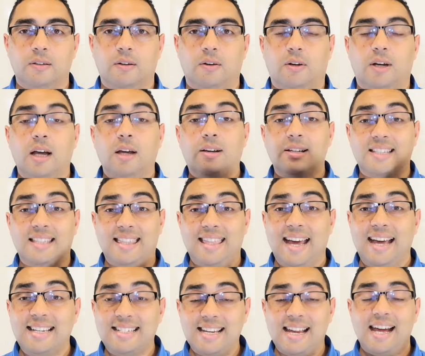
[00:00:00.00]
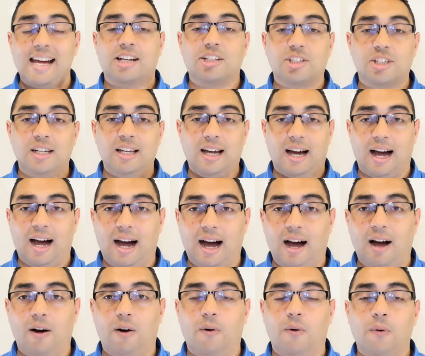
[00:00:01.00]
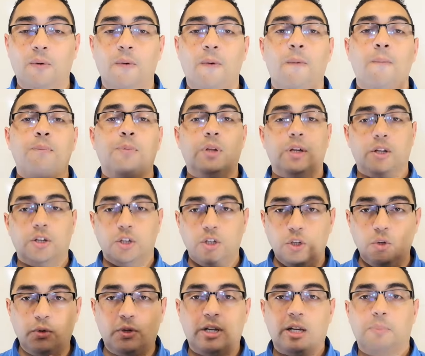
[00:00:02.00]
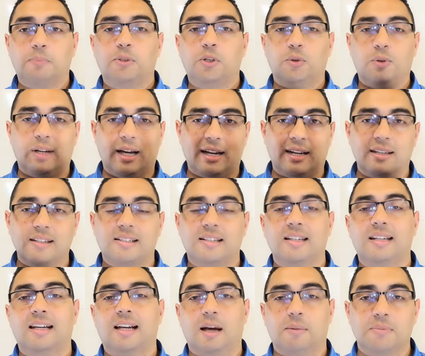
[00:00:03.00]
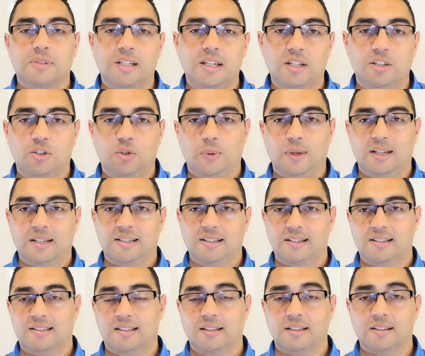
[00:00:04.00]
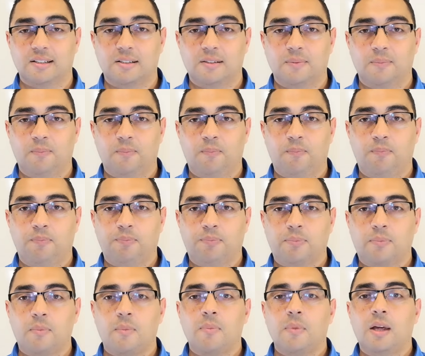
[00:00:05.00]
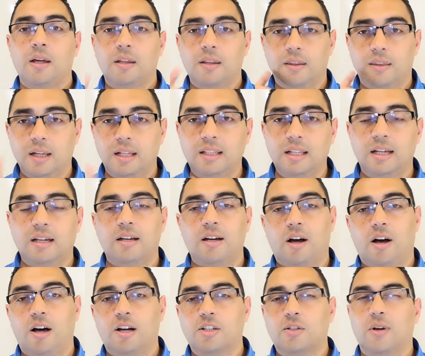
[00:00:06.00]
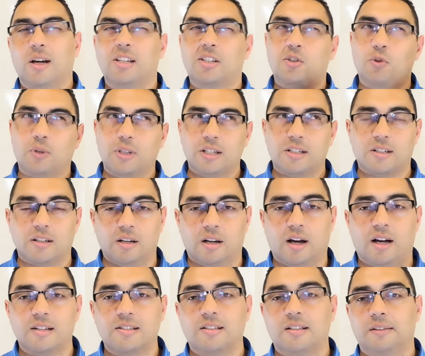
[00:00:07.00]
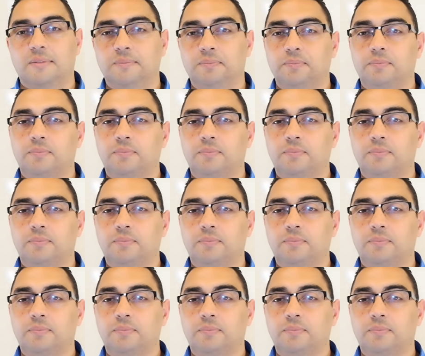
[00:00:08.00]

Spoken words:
Okay, because that's actually how new cryptocurrency comes into existence. Then they're going to ask you, I saw this last year,